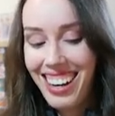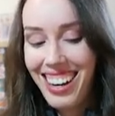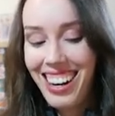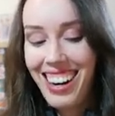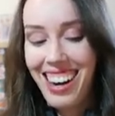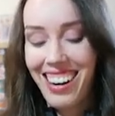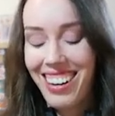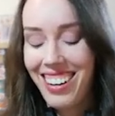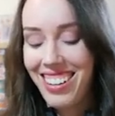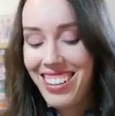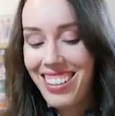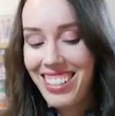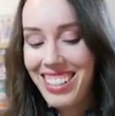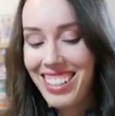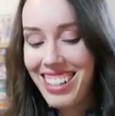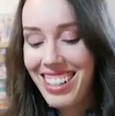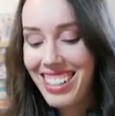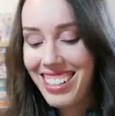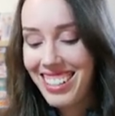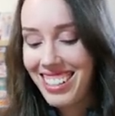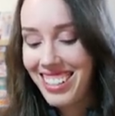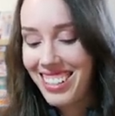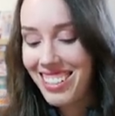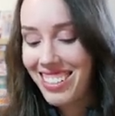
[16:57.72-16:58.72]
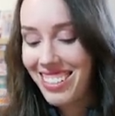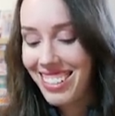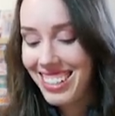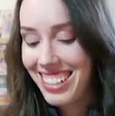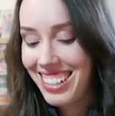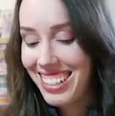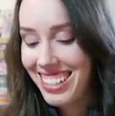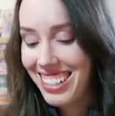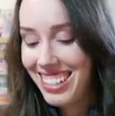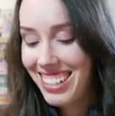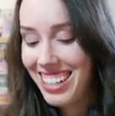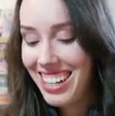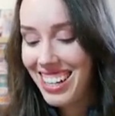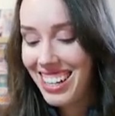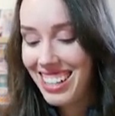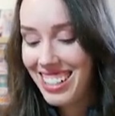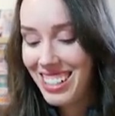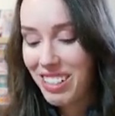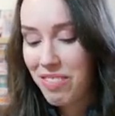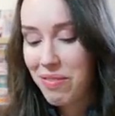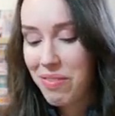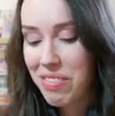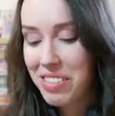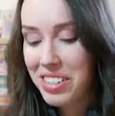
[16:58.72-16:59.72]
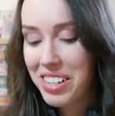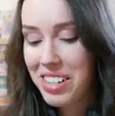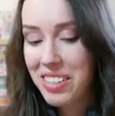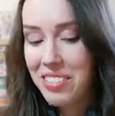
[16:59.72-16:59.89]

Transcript: I don't know, to us Aussies, it's pretty